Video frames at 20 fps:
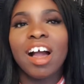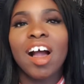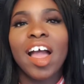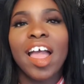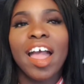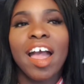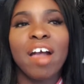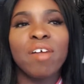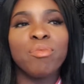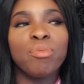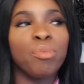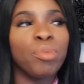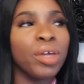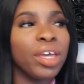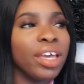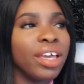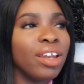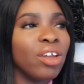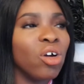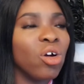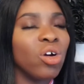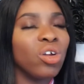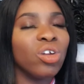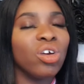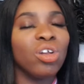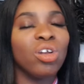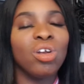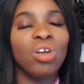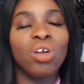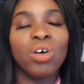I have been on
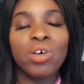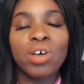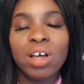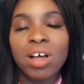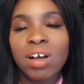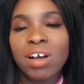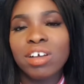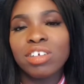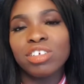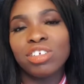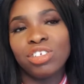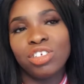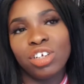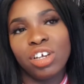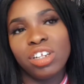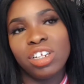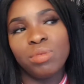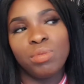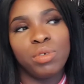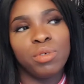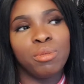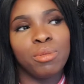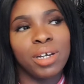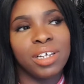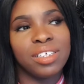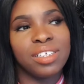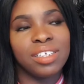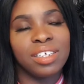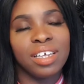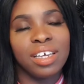a long ass journey with
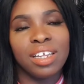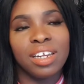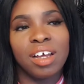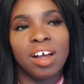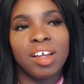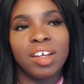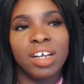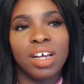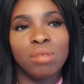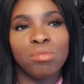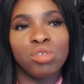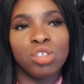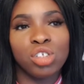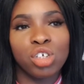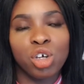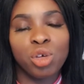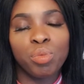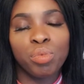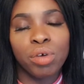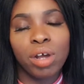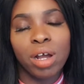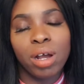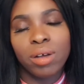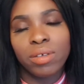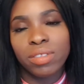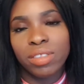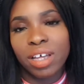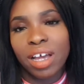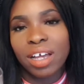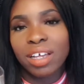my skin, and I'm so
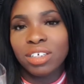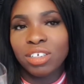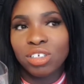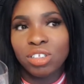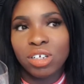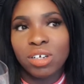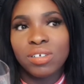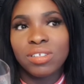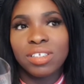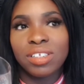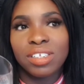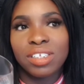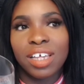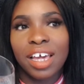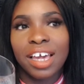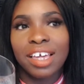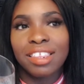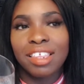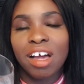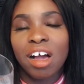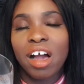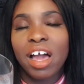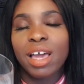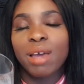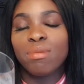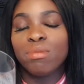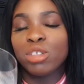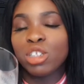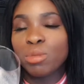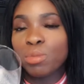proud that, you know, to say that I
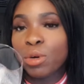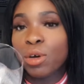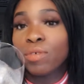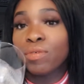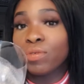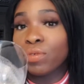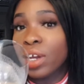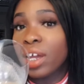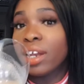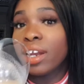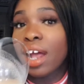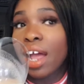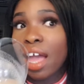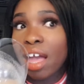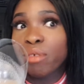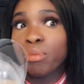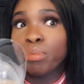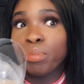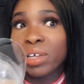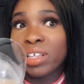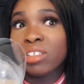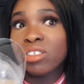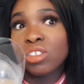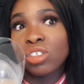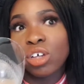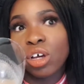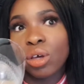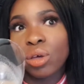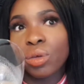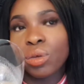am spot free, and I have been
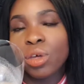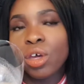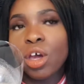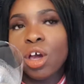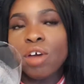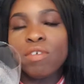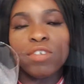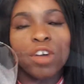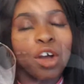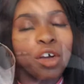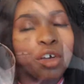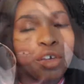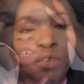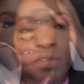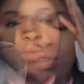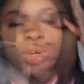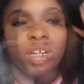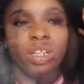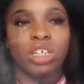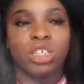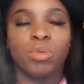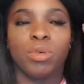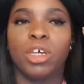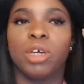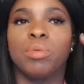so for Are you one of those year.